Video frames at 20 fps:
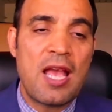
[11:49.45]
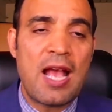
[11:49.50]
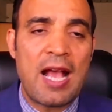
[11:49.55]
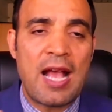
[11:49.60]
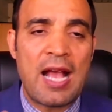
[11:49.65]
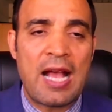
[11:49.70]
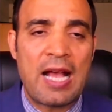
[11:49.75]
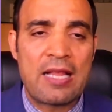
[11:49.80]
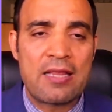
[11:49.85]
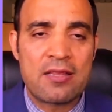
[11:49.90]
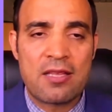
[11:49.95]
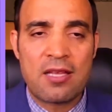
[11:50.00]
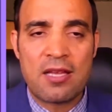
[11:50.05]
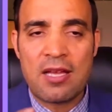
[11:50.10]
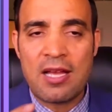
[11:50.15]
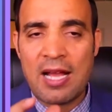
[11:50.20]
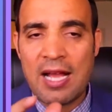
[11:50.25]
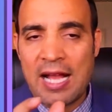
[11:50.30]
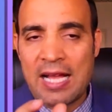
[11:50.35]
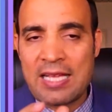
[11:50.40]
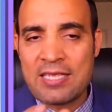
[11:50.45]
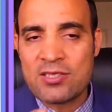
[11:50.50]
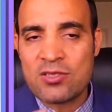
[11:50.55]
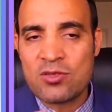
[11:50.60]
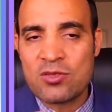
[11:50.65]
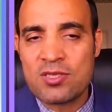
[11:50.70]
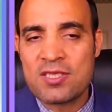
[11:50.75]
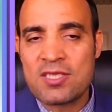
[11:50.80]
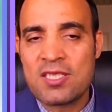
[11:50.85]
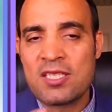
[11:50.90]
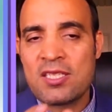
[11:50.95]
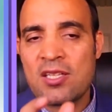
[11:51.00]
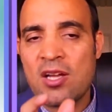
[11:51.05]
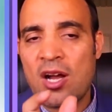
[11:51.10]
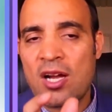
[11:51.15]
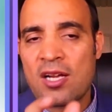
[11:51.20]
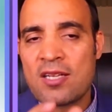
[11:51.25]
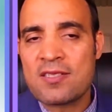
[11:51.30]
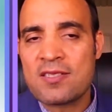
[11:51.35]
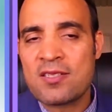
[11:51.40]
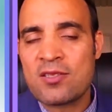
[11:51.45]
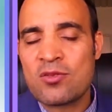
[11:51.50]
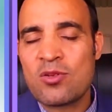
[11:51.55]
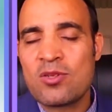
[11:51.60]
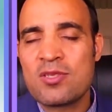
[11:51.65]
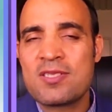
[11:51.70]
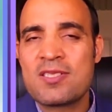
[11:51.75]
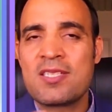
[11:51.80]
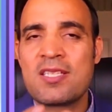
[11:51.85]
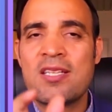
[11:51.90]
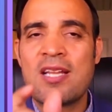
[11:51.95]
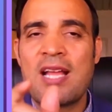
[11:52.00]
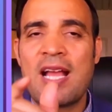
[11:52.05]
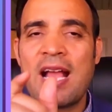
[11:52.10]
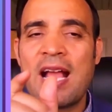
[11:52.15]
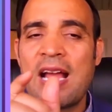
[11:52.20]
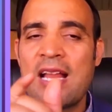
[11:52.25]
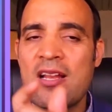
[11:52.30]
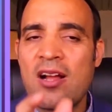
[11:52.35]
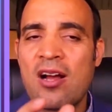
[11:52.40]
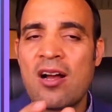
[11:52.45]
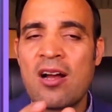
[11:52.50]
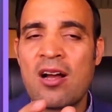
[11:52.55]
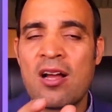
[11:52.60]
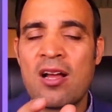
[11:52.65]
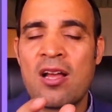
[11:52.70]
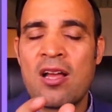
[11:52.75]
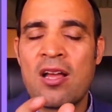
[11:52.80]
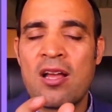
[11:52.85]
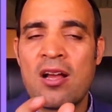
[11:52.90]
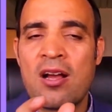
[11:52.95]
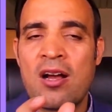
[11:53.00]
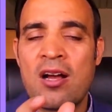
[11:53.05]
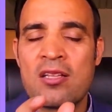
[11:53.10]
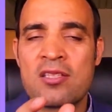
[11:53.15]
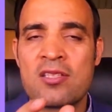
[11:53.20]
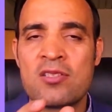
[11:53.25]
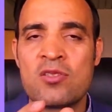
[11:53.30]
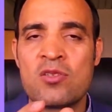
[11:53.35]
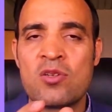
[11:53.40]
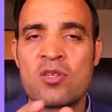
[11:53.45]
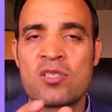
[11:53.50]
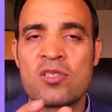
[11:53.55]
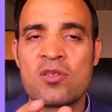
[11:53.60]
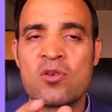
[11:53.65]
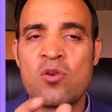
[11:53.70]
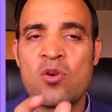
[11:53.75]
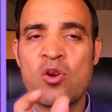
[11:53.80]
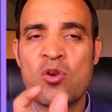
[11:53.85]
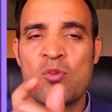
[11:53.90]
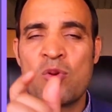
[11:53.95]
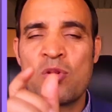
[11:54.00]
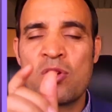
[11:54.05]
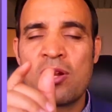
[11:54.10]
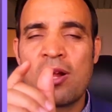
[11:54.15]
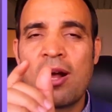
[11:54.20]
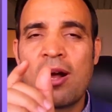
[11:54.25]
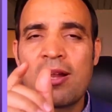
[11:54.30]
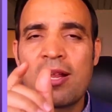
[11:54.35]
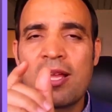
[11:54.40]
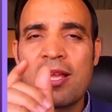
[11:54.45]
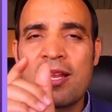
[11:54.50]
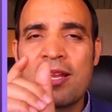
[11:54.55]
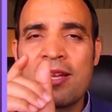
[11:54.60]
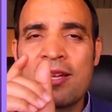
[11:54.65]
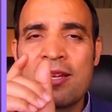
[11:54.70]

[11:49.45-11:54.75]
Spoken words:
And as you see, the oxytocin and antidiuretic hormone are a